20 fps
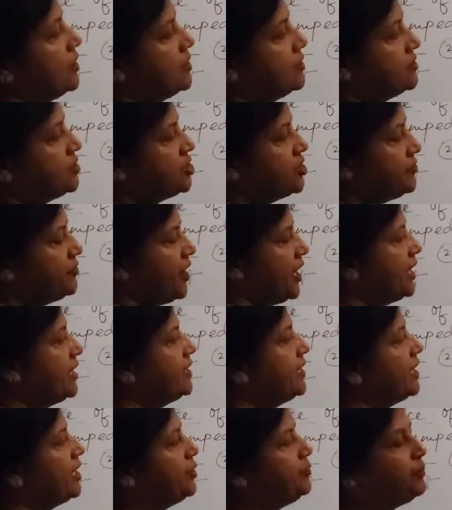
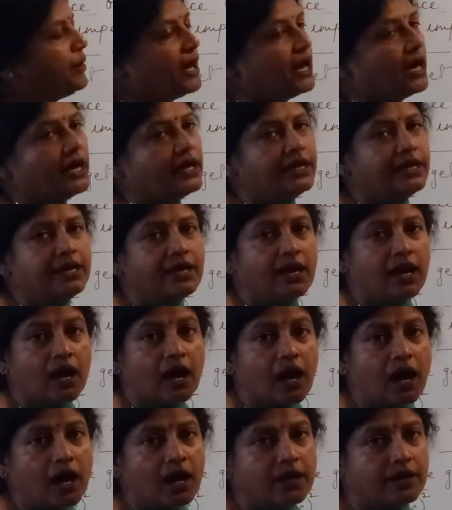divided by
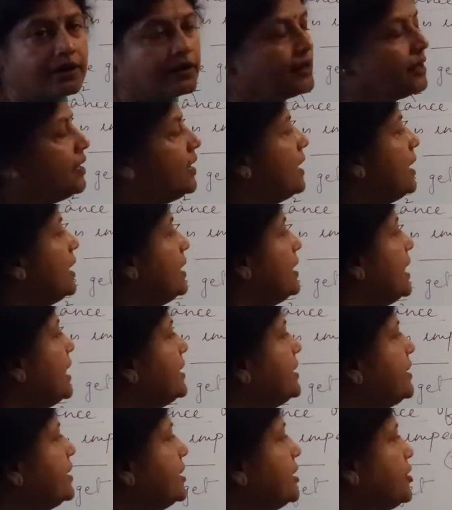R.
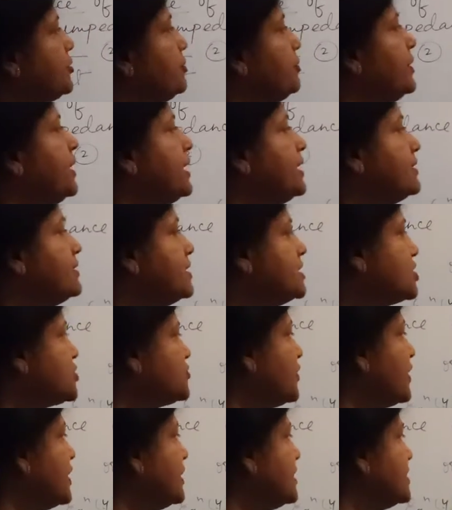Let it be, this
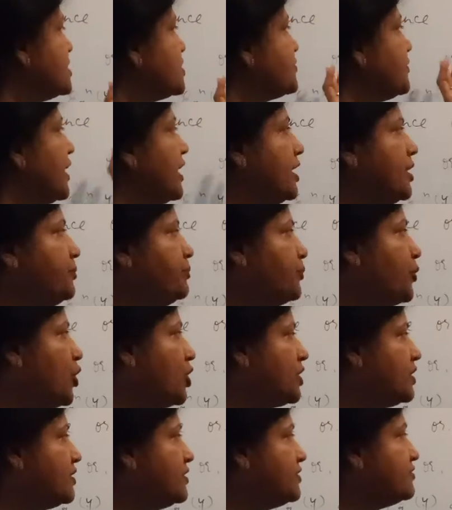one is very
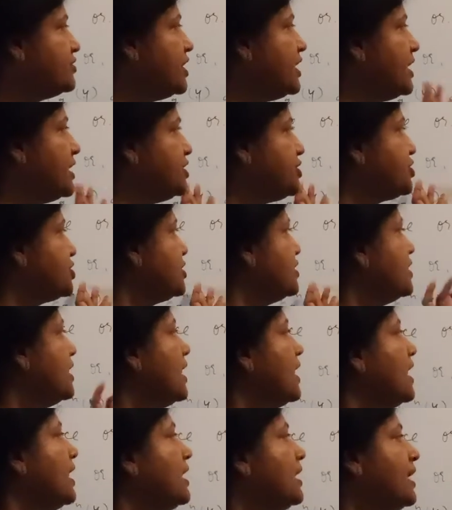important relation.
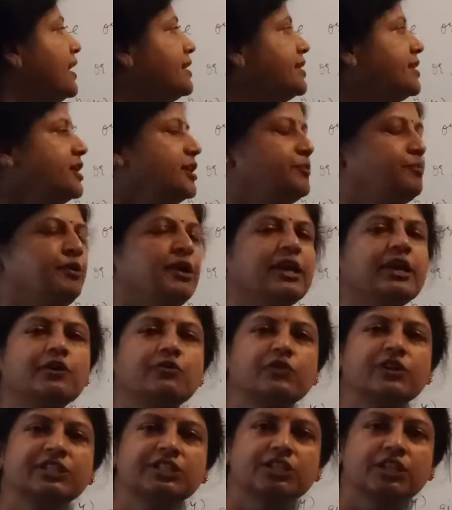Let it be
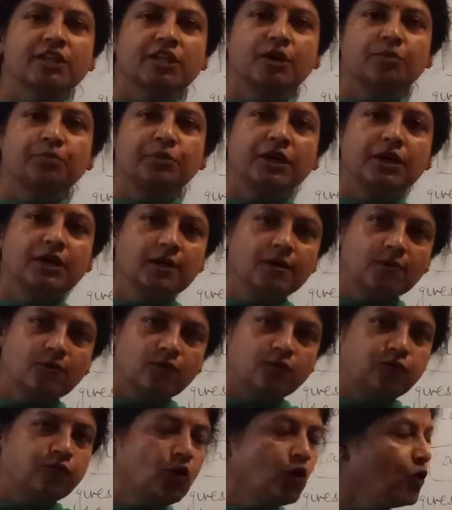equation number
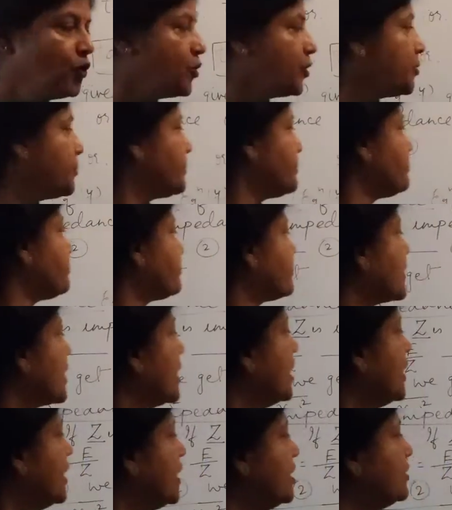4.
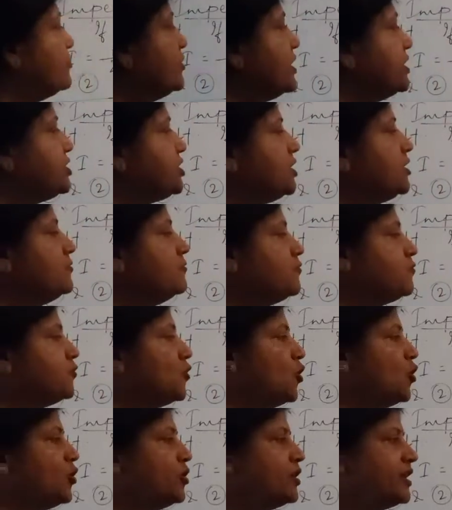Equation
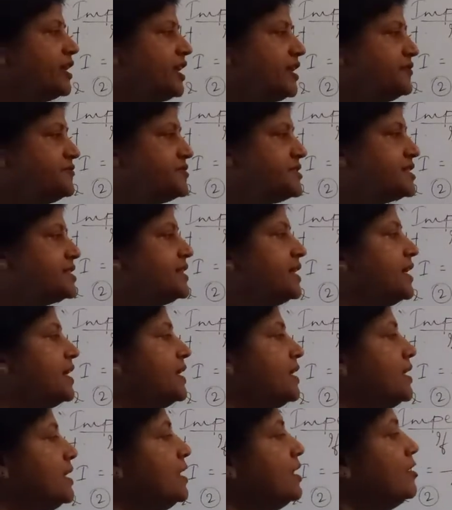4 gives
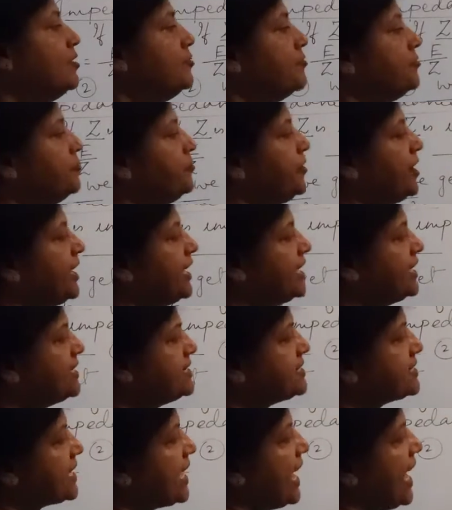the
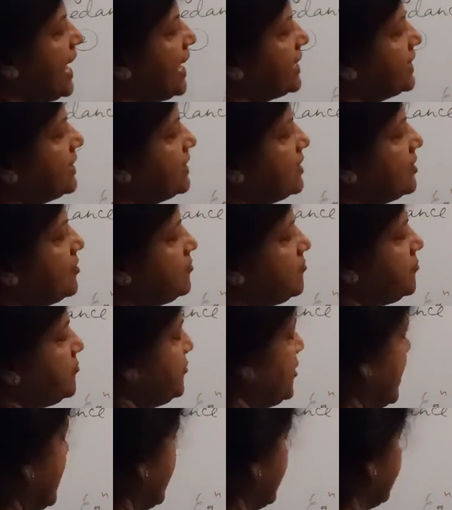phase angle
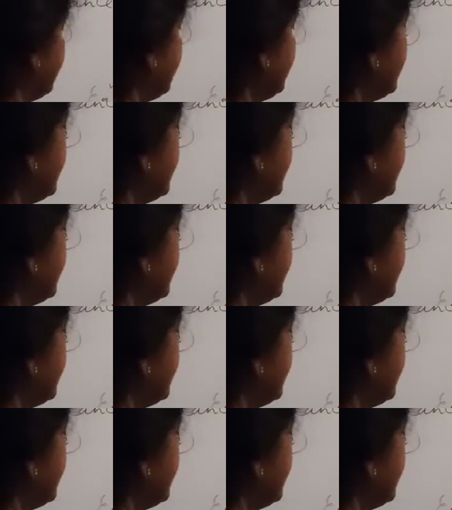phi